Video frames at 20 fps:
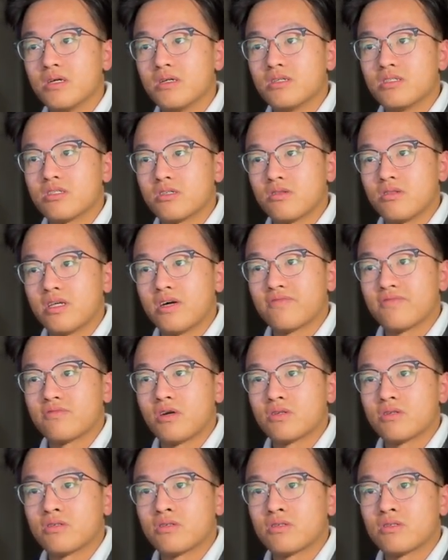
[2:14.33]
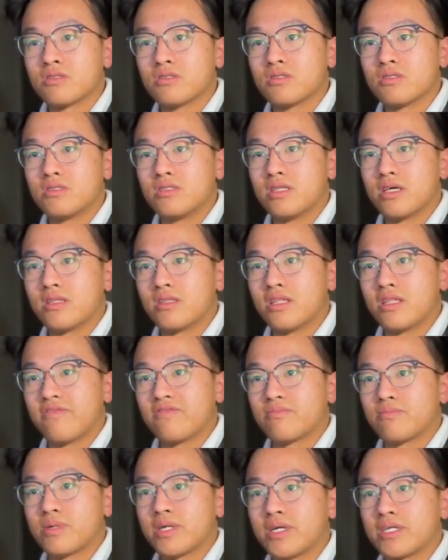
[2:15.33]
So left rudder, then
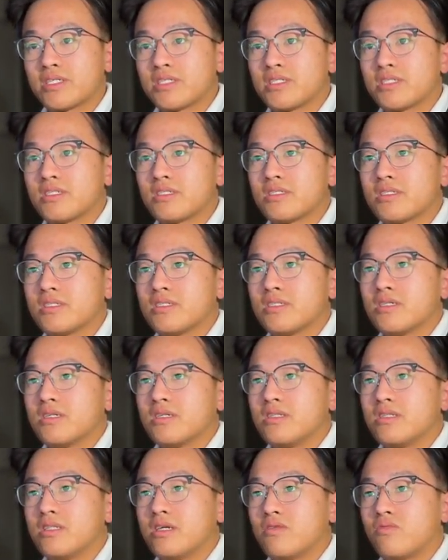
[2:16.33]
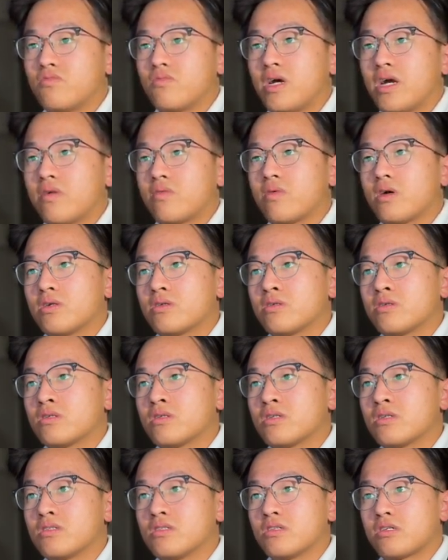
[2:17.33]
left brakes, then right rudder
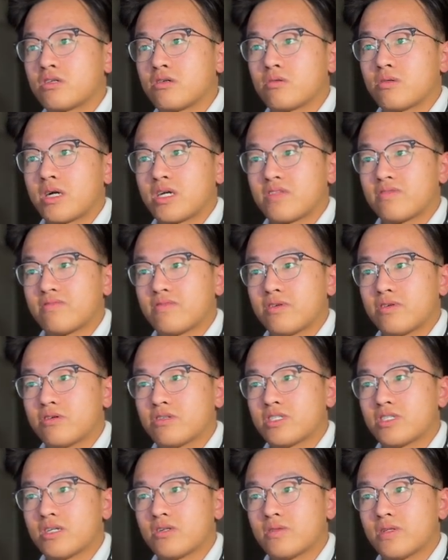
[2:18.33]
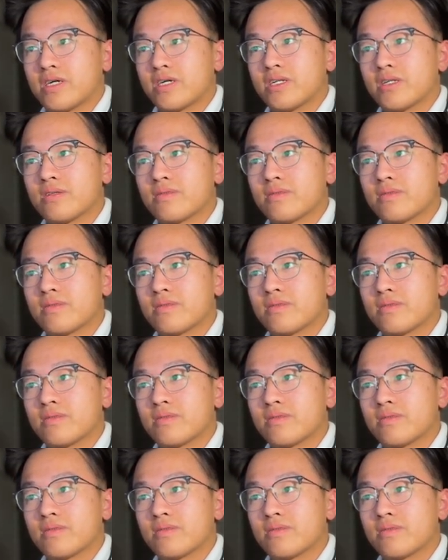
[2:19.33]
to correct for your center line.